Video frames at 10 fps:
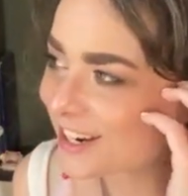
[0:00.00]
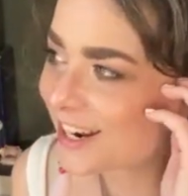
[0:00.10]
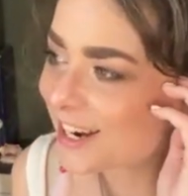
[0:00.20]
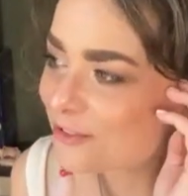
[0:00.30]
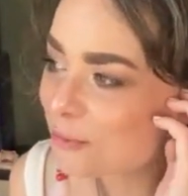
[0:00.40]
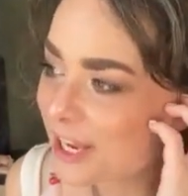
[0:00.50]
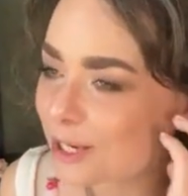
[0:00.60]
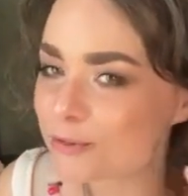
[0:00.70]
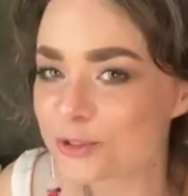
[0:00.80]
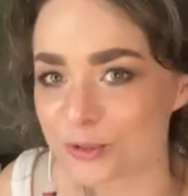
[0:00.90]
I have to be
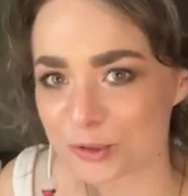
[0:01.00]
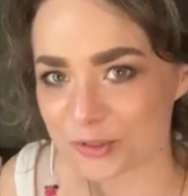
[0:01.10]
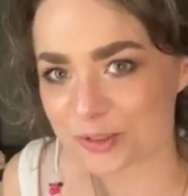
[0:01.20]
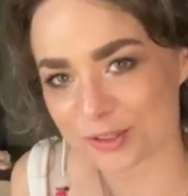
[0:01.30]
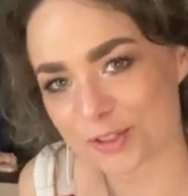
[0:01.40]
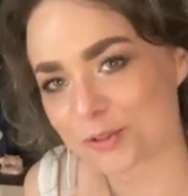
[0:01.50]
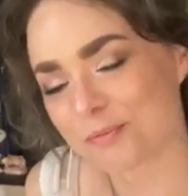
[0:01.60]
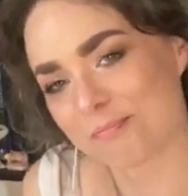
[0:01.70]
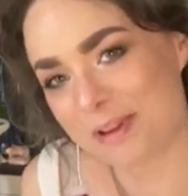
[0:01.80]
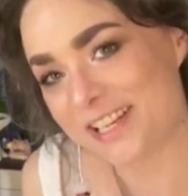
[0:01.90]
able to
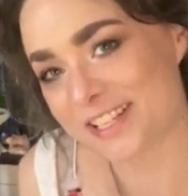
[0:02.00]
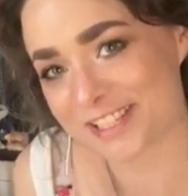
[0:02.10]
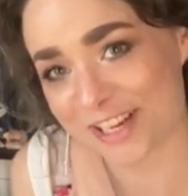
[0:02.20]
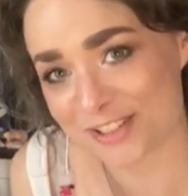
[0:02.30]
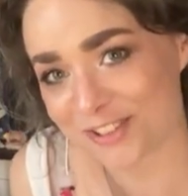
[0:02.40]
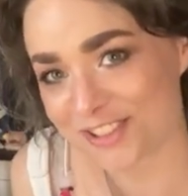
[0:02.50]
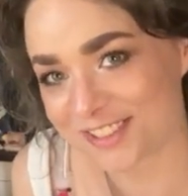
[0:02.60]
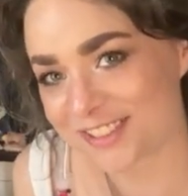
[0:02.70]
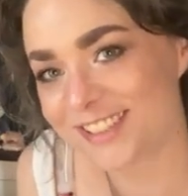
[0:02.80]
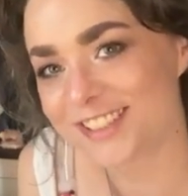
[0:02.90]
make it sound
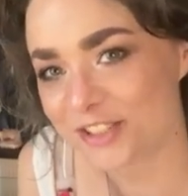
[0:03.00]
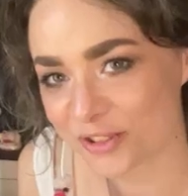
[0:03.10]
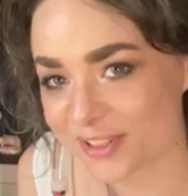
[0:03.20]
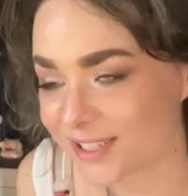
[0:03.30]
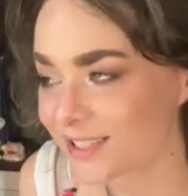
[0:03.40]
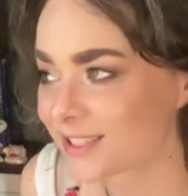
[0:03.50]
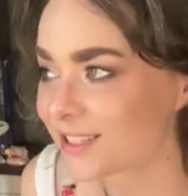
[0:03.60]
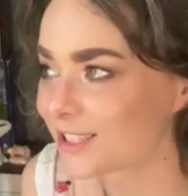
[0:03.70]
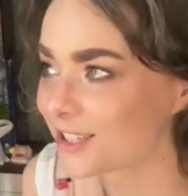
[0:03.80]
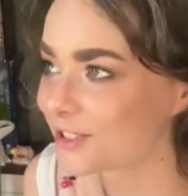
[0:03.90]
interesting
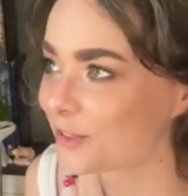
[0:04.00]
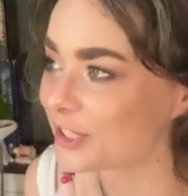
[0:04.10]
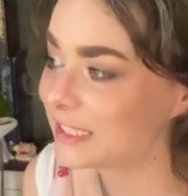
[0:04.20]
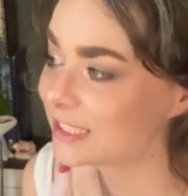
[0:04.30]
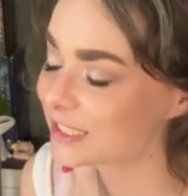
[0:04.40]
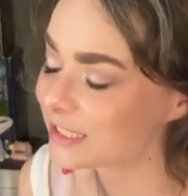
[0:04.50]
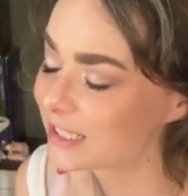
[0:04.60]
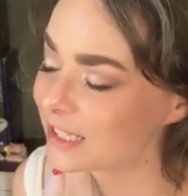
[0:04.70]
at the very least.